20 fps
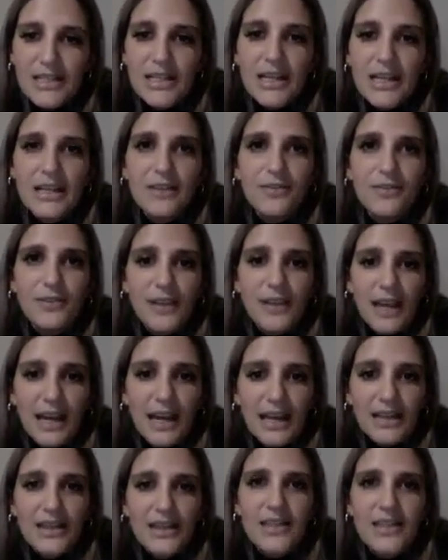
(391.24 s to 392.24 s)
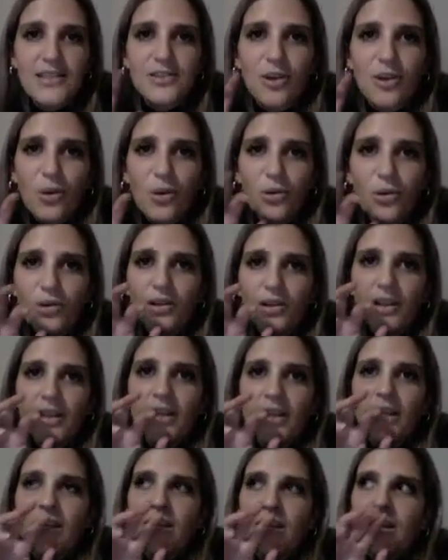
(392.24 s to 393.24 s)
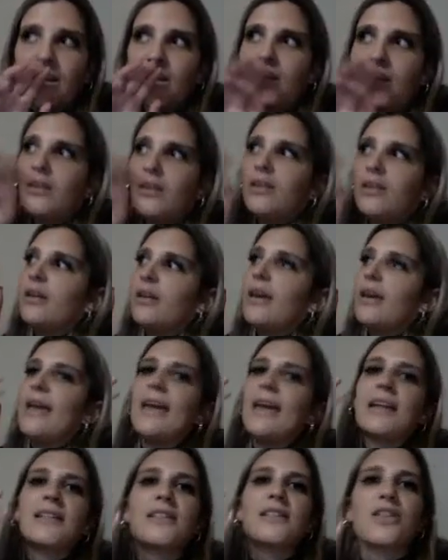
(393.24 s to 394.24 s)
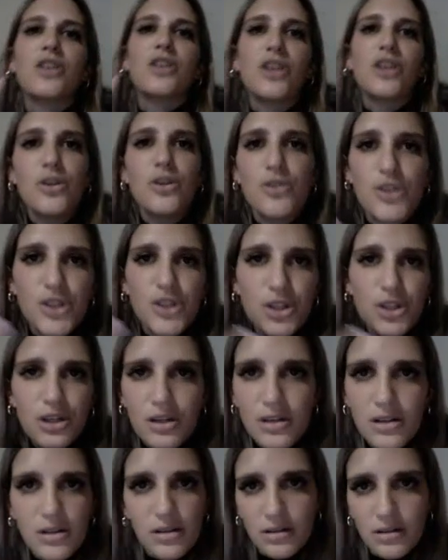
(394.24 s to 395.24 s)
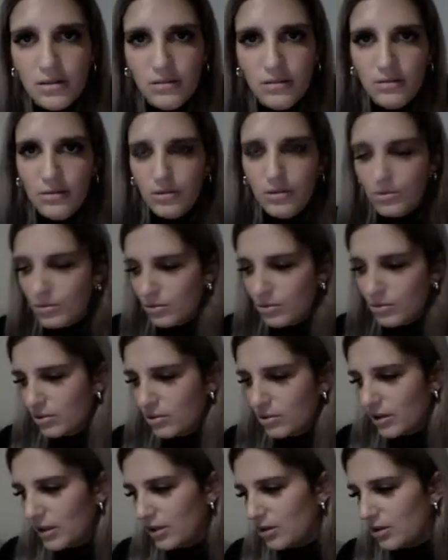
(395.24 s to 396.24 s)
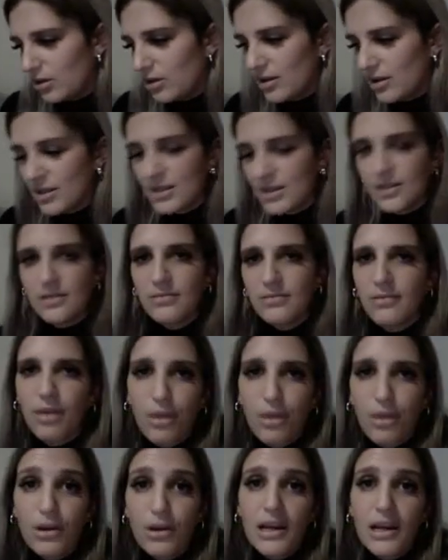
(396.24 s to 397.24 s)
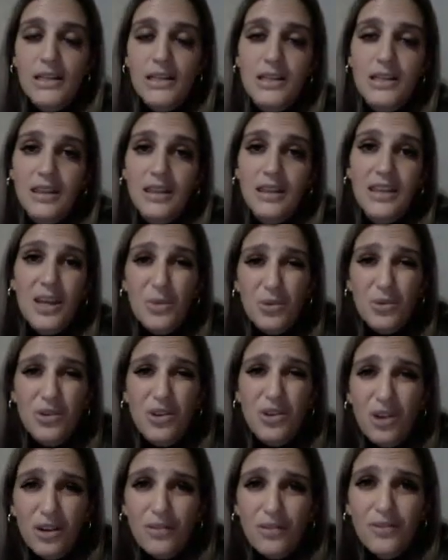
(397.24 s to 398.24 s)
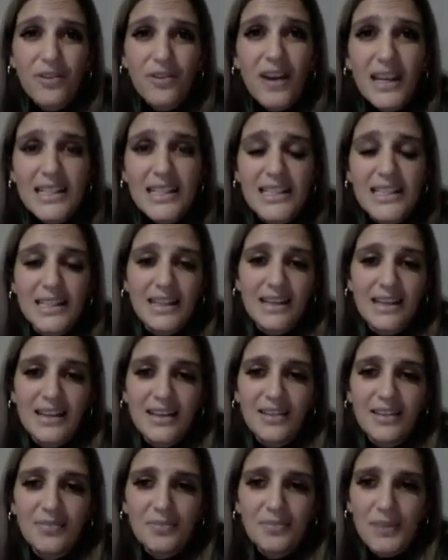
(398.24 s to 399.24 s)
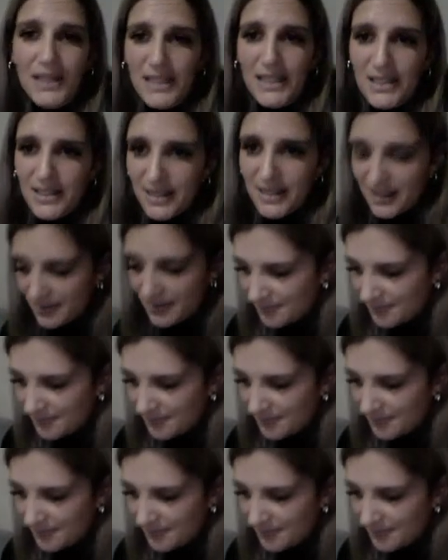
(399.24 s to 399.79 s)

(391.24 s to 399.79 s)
and if he had this whole execution or, this threat, that they would not fight again. But